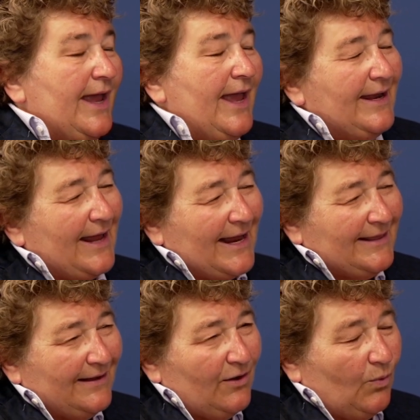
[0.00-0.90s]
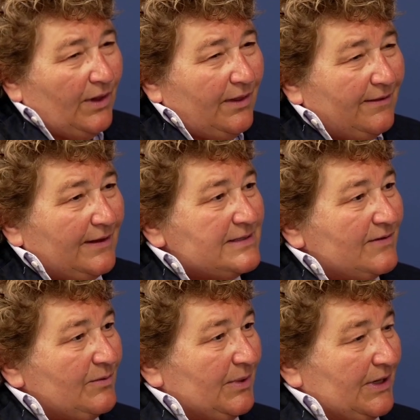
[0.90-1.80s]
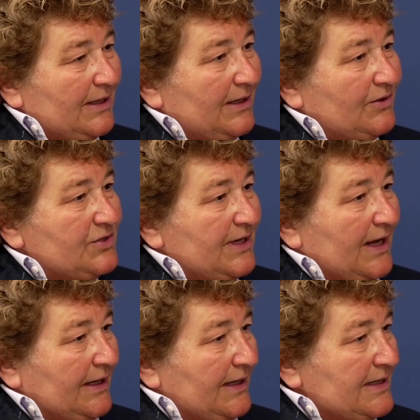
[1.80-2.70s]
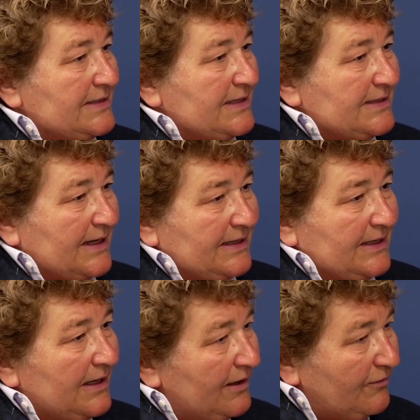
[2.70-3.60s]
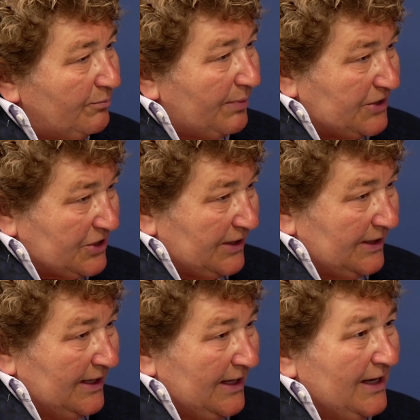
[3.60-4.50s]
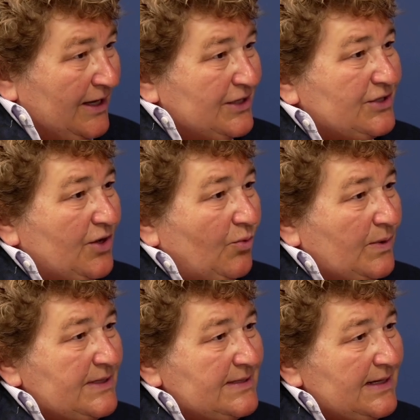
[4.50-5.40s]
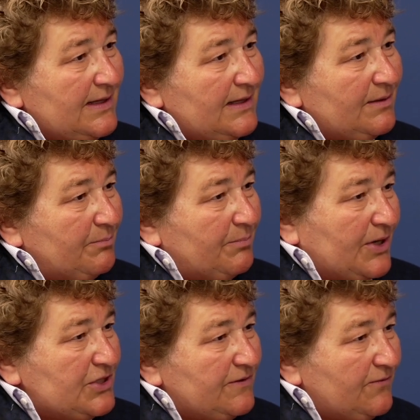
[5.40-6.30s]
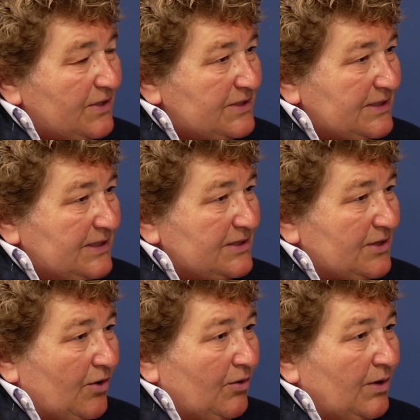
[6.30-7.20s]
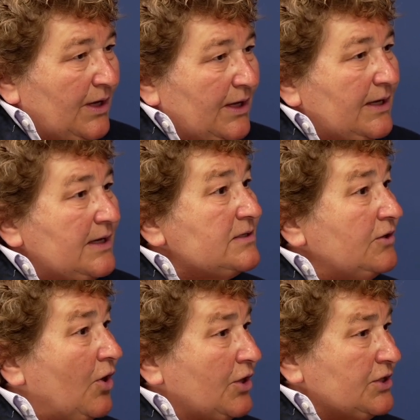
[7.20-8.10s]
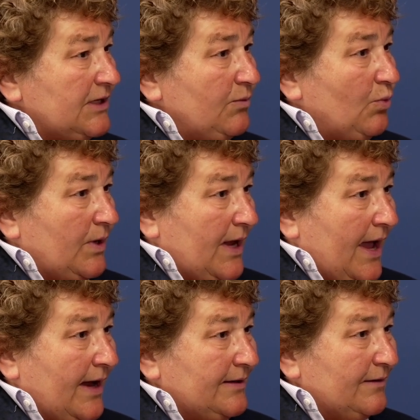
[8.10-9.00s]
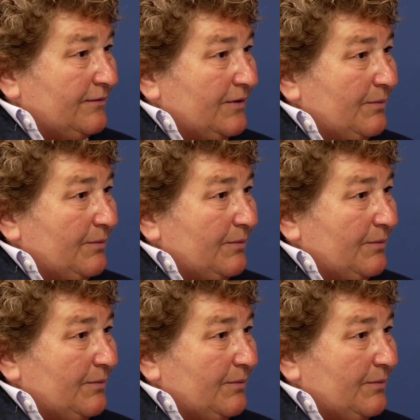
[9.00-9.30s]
And I think one of the things everybody can understand is this idea of budget. So we see that the budget for the CISO is largely reactive.